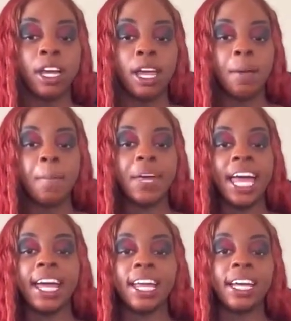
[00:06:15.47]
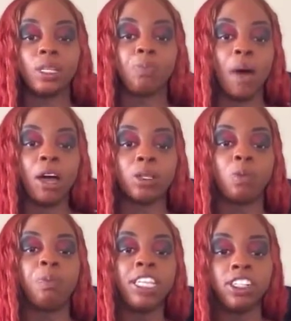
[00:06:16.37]
and badass boss
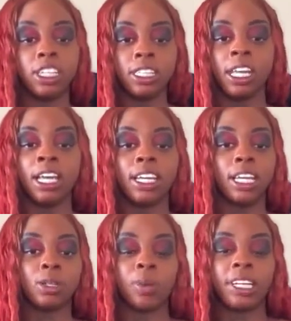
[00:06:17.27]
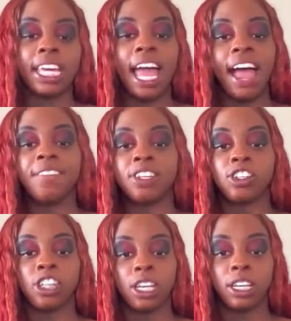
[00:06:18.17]
bitches that's really having
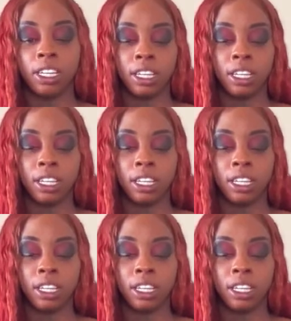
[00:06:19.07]
shit.